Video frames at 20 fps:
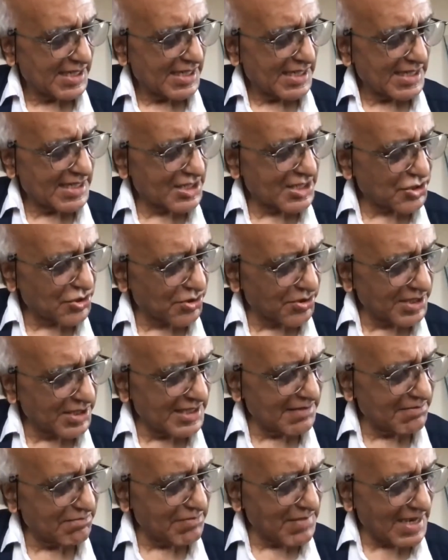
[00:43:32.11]
and so in
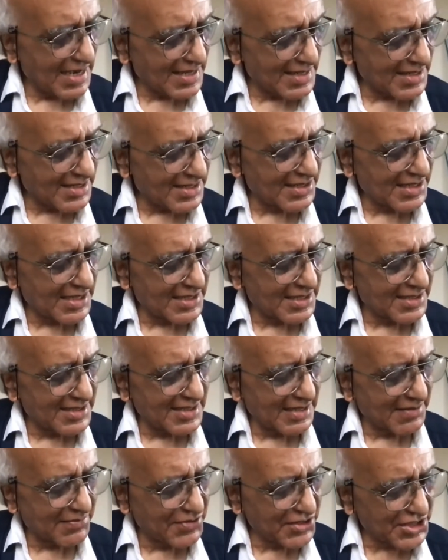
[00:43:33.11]
a manner that is
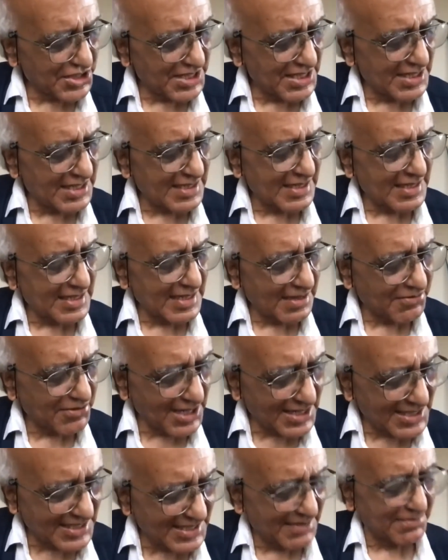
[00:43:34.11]
efficient and
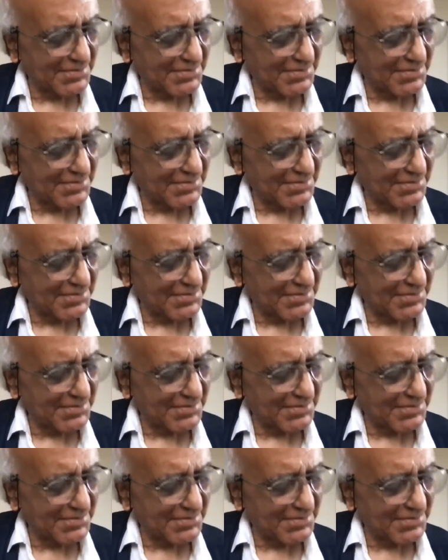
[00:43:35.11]
effective